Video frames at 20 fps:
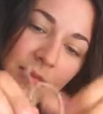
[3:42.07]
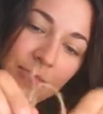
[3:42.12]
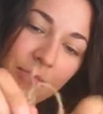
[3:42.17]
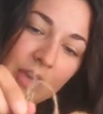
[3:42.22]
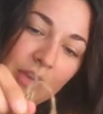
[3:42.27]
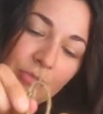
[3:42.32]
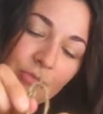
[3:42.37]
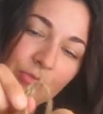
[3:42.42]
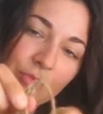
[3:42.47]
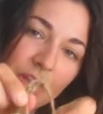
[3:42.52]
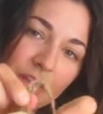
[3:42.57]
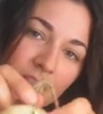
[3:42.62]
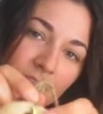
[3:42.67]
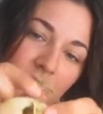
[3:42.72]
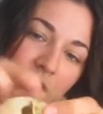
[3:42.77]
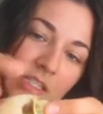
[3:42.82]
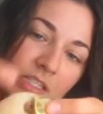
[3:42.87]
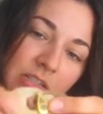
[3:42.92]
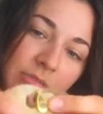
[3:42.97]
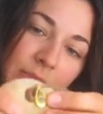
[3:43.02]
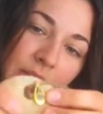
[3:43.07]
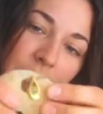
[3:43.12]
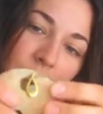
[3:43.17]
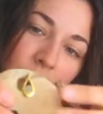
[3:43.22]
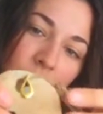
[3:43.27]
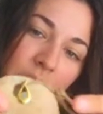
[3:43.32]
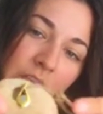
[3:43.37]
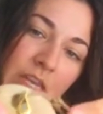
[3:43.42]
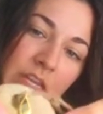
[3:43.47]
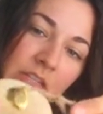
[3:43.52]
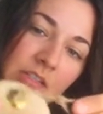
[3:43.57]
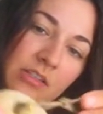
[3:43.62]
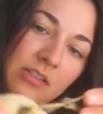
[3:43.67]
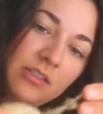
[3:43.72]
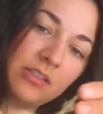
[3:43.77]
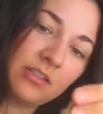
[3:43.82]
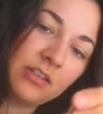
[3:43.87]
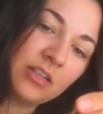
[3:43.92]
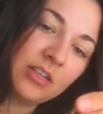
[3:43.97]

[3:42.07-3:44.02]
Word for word: my grounding my weight